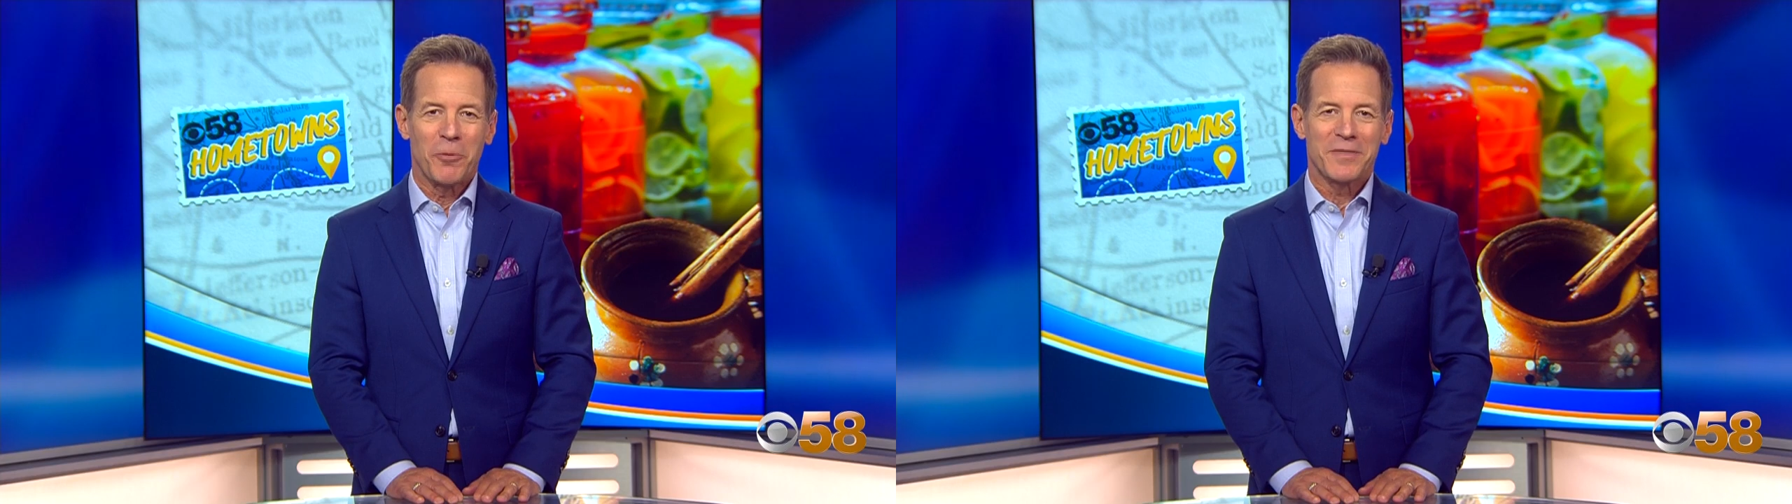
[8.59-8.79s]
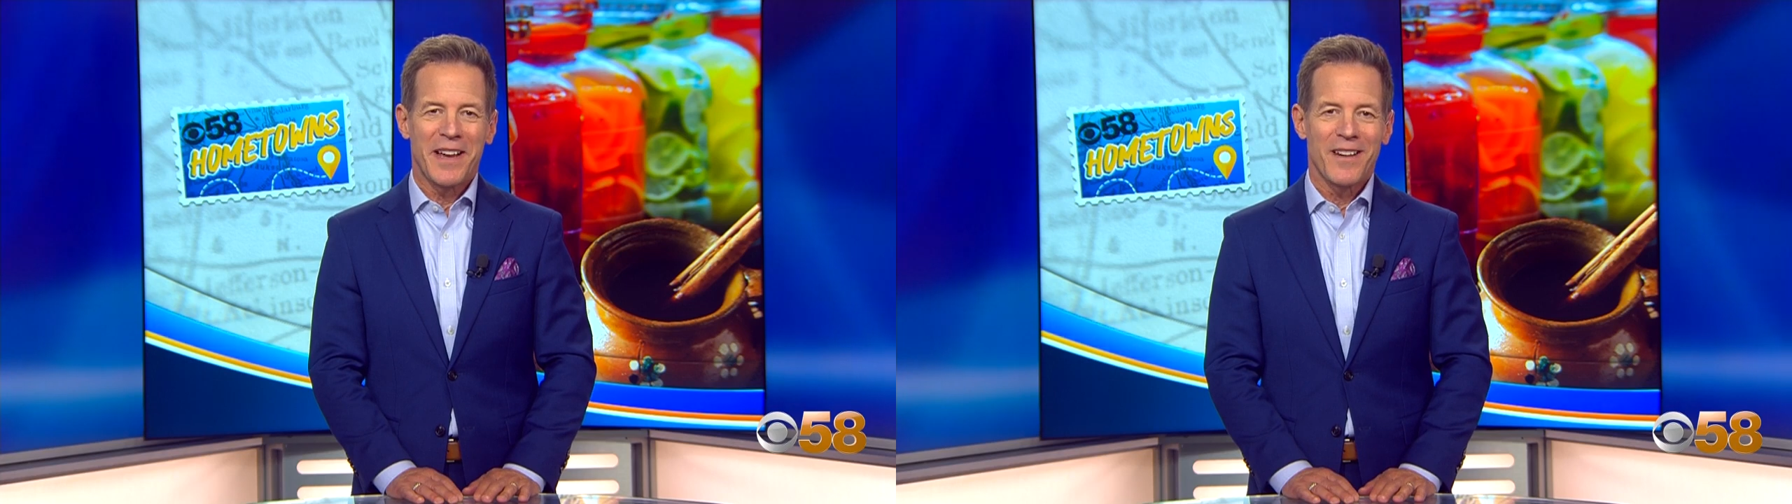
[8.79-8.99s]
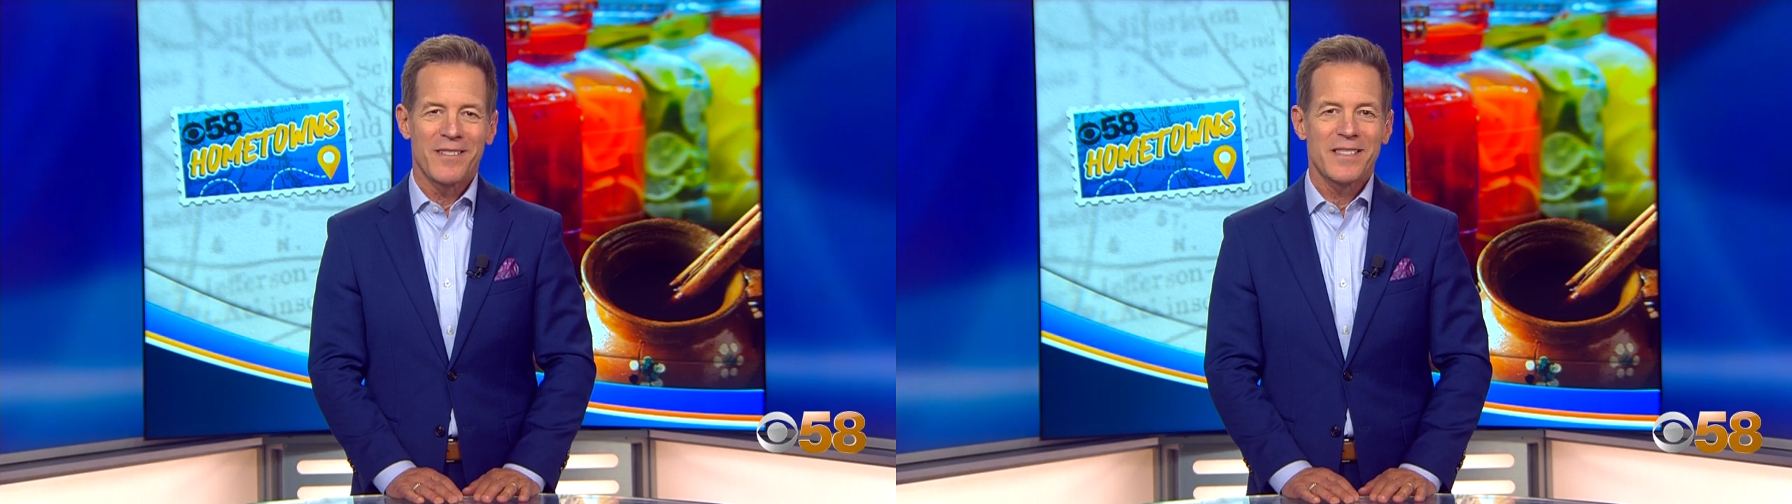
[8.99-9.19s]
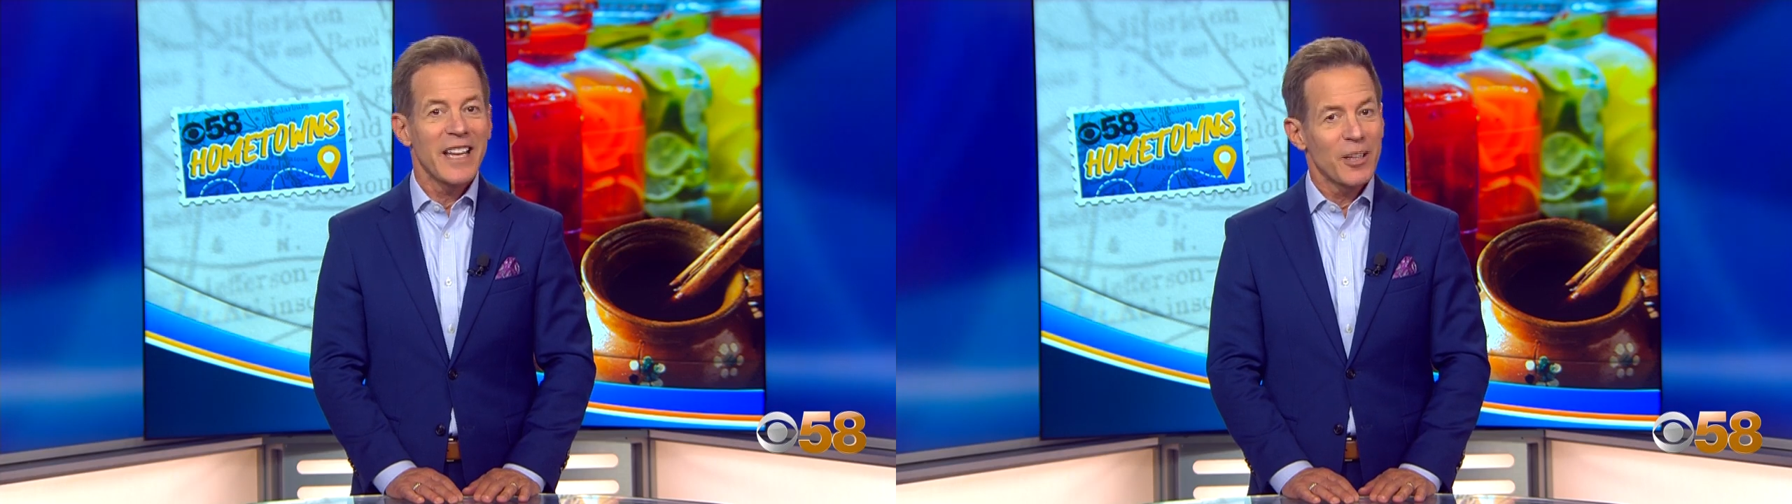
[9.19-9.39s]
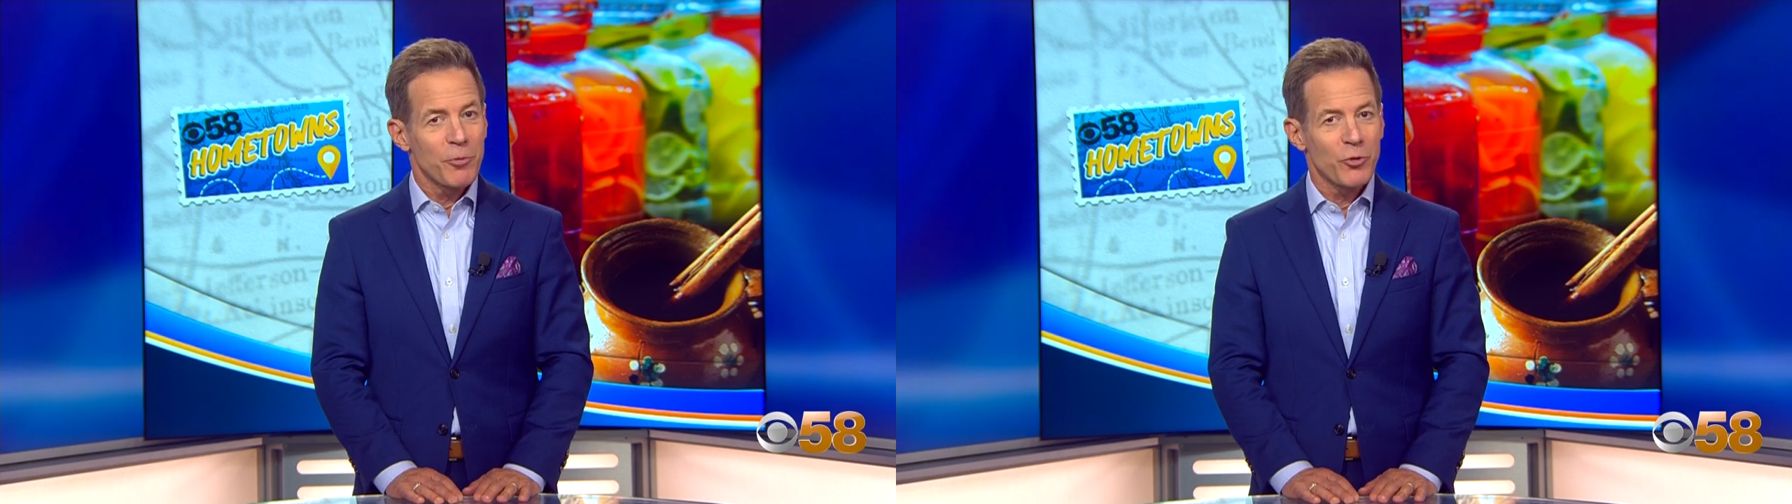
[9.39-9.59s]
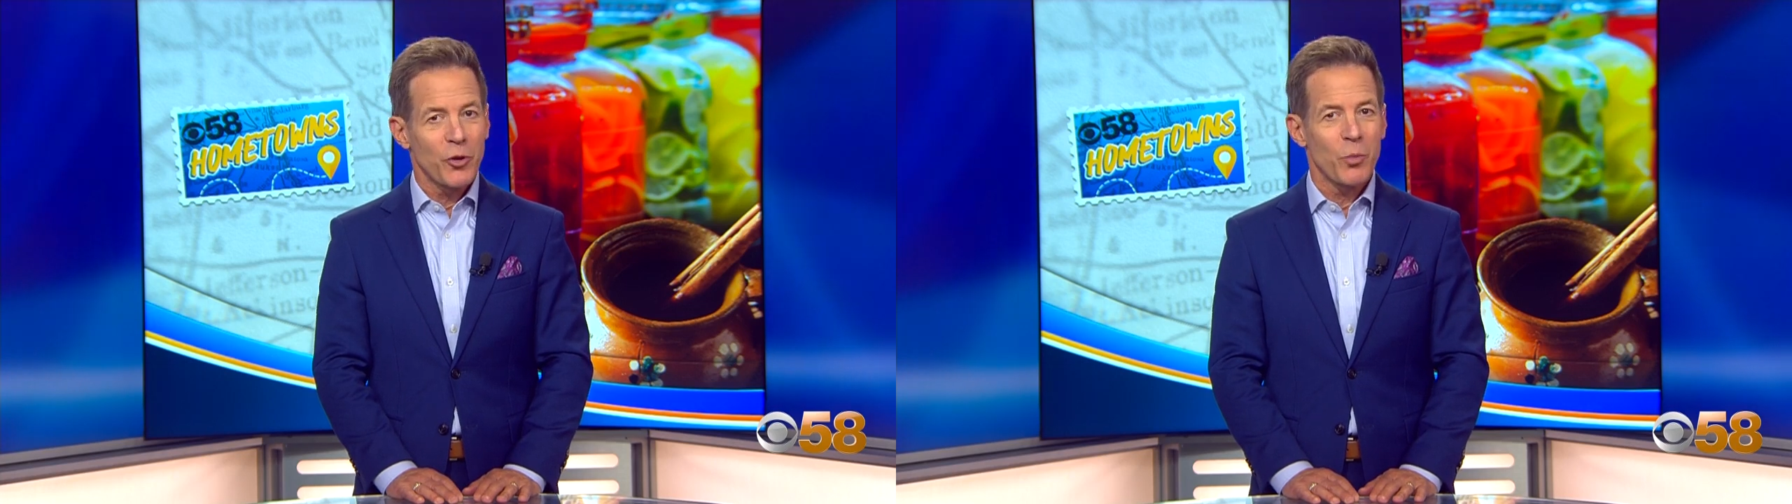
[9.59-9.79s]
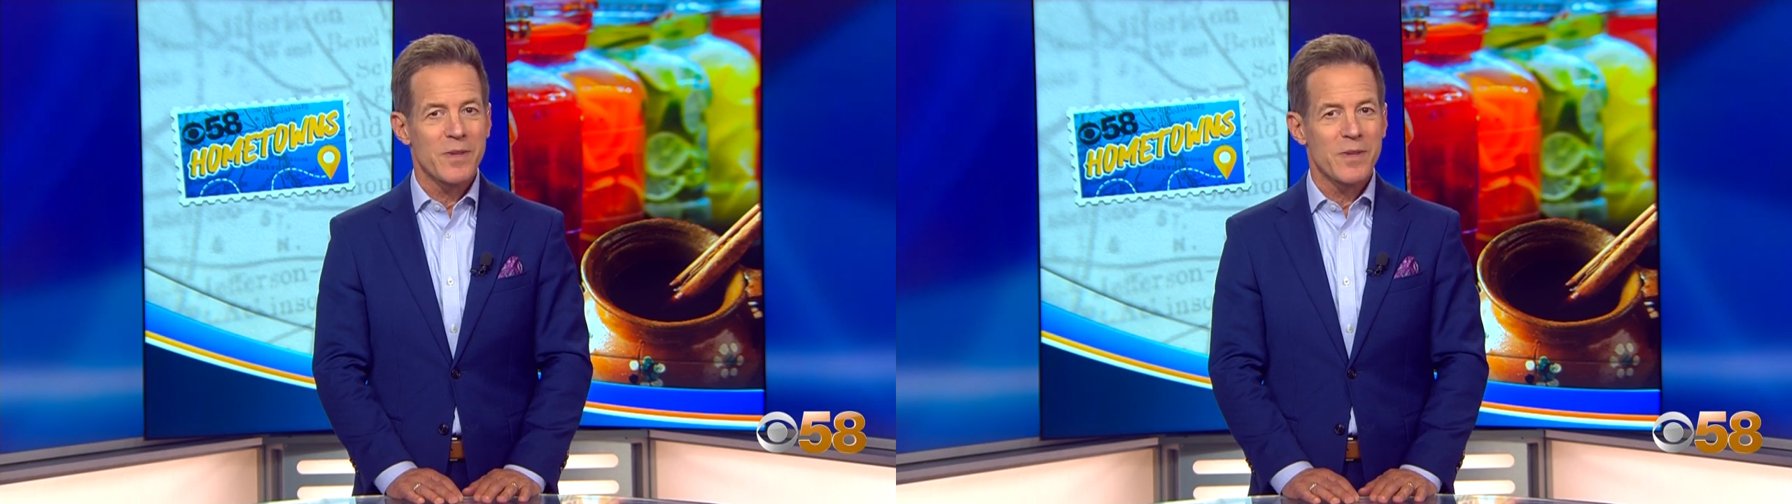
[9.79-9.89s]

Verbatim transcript: Hometowns, Telemundo,